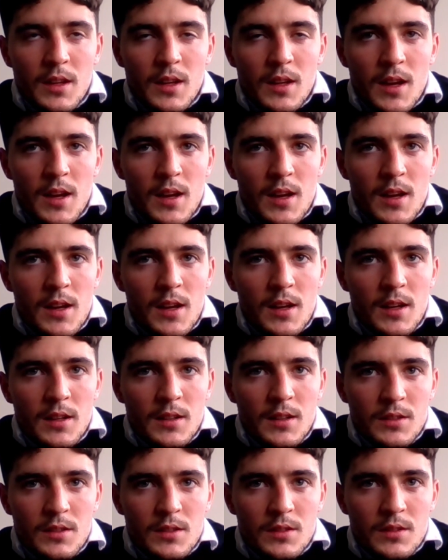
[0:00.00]
Uh,
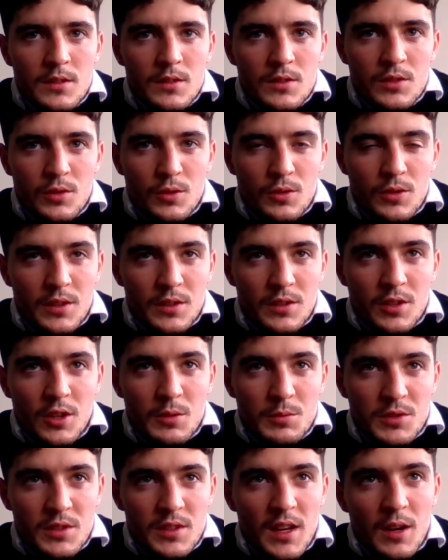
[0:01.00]
so in
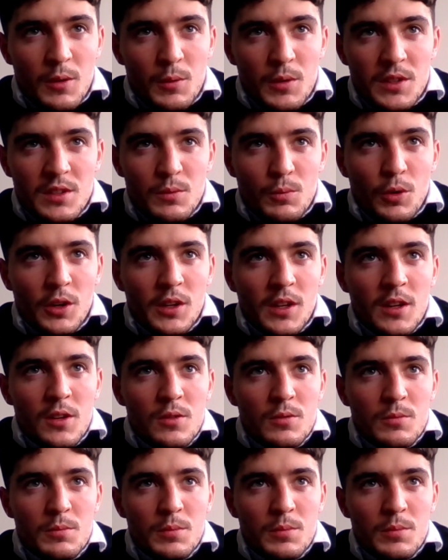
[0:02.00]
terms of that way, it didn't work out,